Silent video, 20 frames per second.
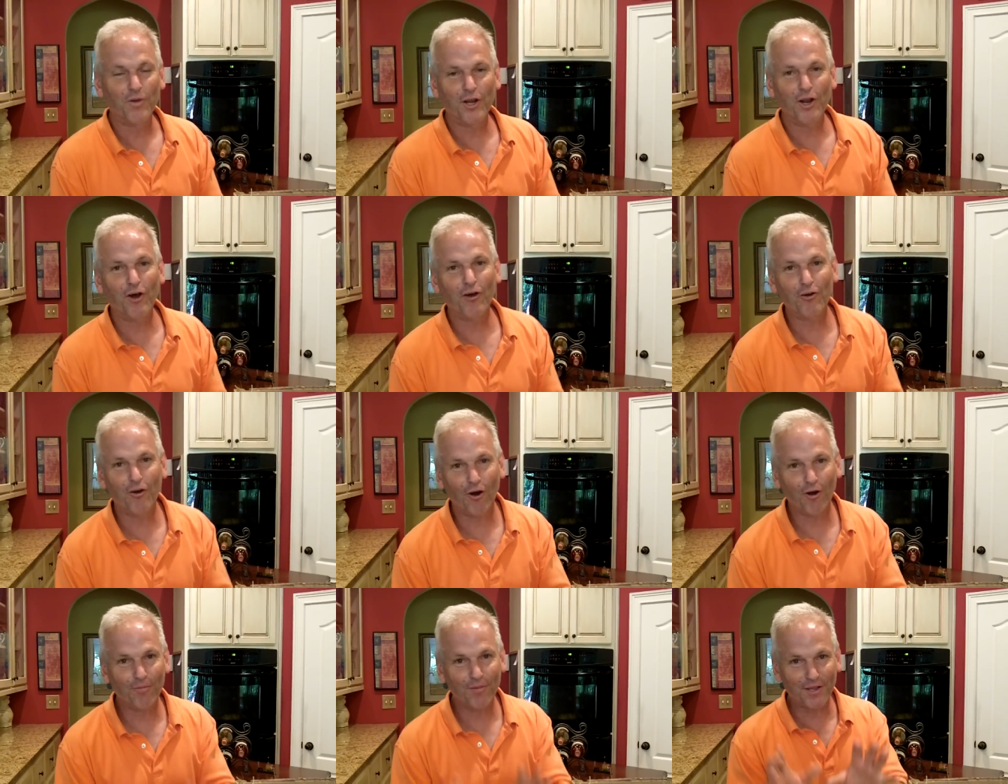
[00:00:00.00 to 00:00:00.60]
We don't
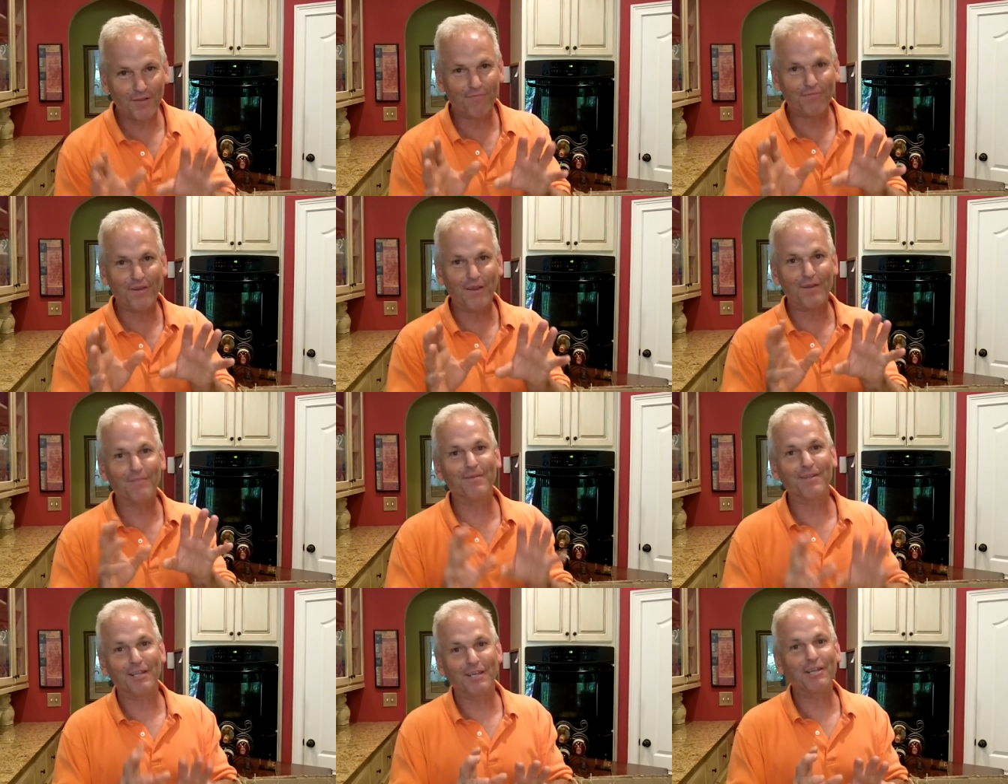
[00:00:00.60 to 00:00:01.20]
normally feed
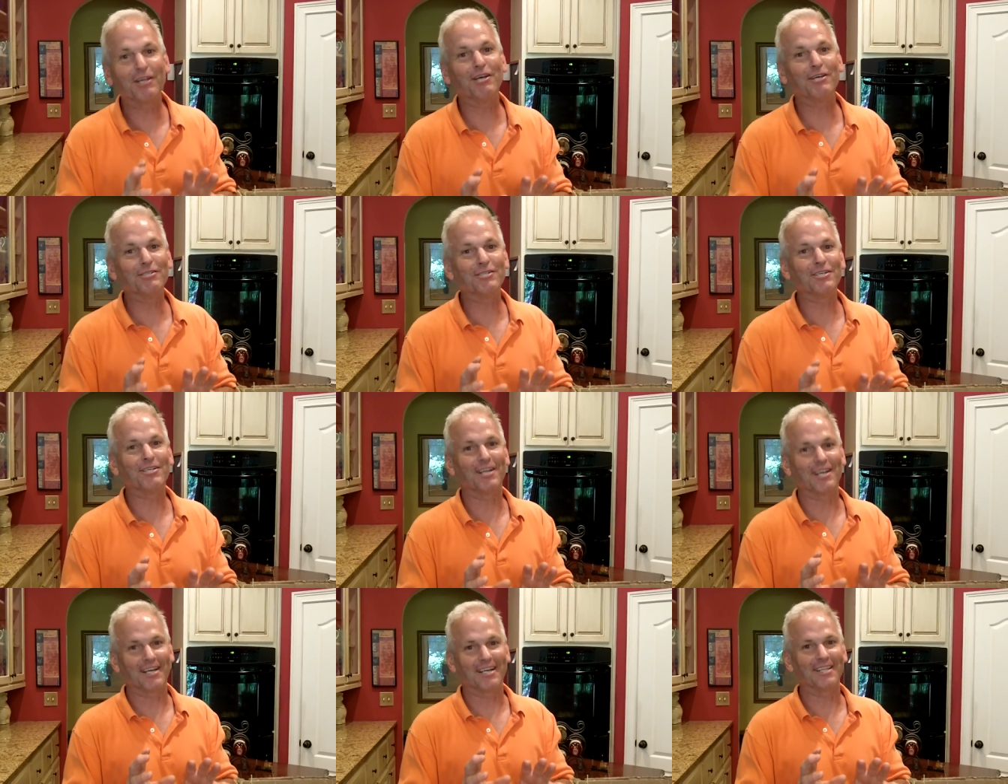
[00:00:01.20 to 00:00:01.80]
them in the
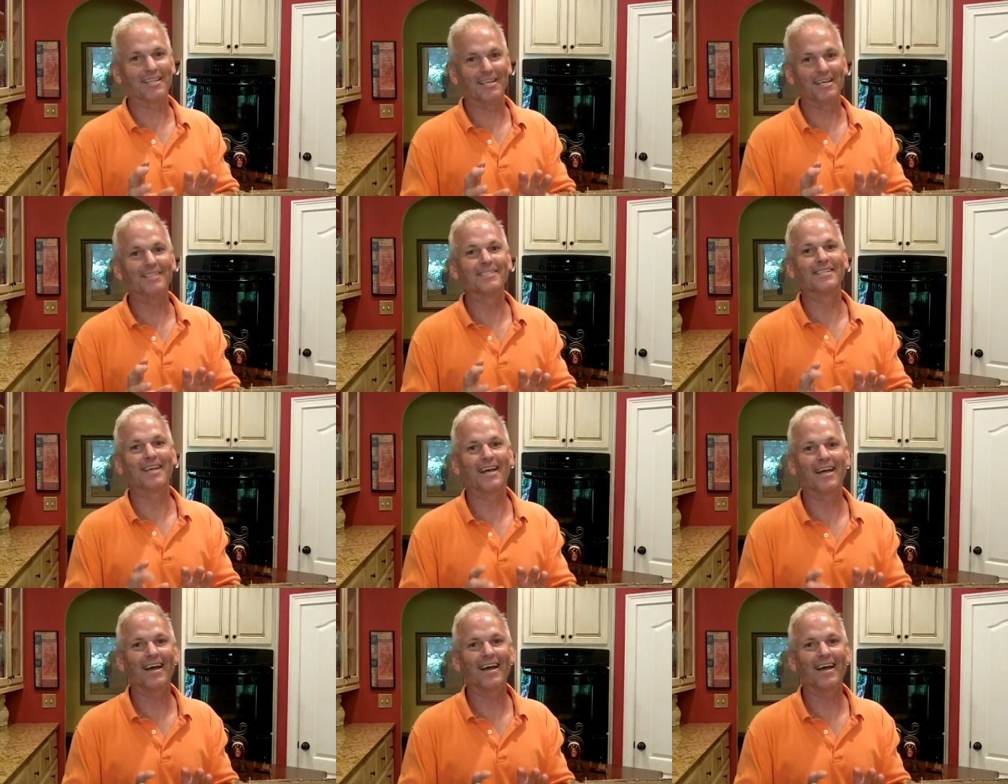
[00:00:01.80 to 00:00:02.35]
kitchen like this.